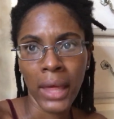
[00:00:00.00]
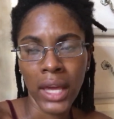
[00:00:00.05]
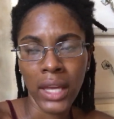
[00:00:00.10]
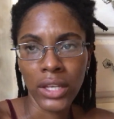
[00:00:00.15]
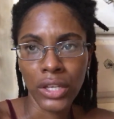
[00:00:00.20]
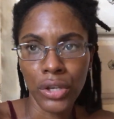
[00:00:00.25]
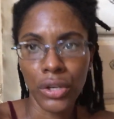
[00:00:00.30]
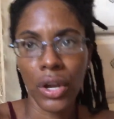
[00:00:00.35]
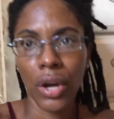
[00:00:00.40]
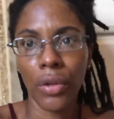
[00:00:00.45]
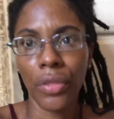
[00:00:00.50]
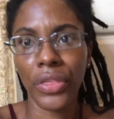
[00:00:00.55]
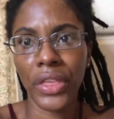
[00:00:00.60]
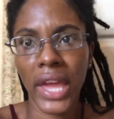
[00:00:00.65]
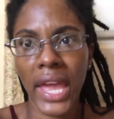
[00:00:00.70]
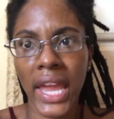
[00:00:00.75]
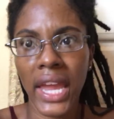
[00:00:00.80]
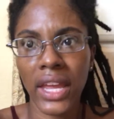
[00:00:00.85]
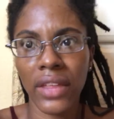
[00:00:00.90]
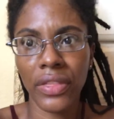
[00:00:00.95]

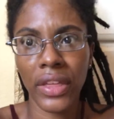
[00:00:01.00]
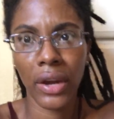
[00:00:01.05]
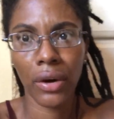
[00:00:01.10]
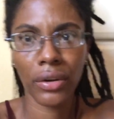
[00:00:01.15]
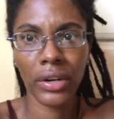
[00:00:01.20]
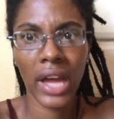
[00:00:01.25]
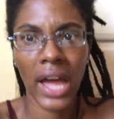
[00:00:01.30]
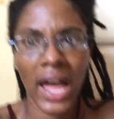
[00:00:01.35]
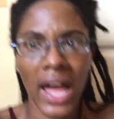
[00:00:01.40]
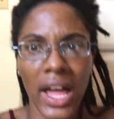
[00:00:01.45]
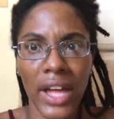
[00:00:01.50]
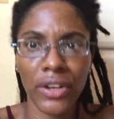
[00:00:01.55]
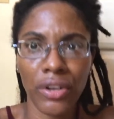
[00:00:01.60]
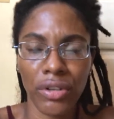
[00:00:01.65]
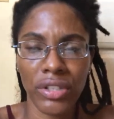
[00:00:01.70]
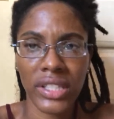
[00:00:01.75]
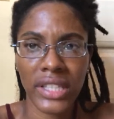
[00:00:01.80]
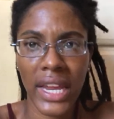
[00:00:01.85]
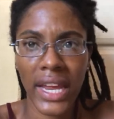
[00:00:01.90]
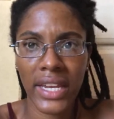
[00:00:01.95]
they're not
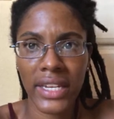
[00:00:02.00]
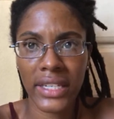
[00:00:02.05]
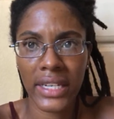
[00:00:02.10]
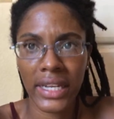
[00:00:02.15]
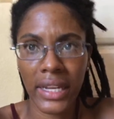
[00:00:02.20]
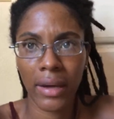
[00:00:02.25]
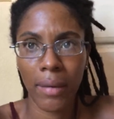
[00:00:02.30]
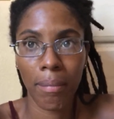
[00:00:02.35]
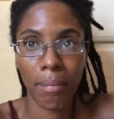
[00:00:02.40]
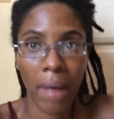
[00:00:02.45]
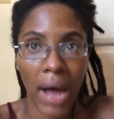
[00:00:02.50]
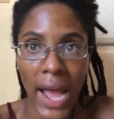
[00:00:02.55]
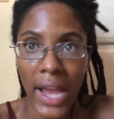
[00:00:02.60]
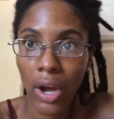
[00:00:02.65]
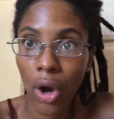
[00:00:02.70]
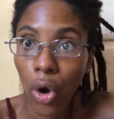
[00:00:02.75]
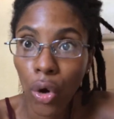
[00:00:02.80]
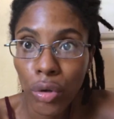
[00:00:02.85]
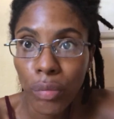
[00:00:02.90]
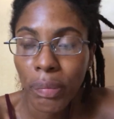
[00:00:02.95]
understanding my
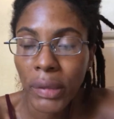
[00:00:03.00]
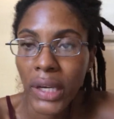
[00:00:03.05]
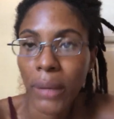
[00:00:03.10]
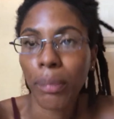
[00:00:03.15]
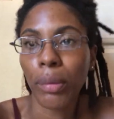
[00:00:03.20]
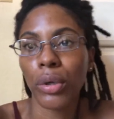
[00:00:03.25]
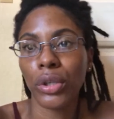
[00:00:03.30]
own people.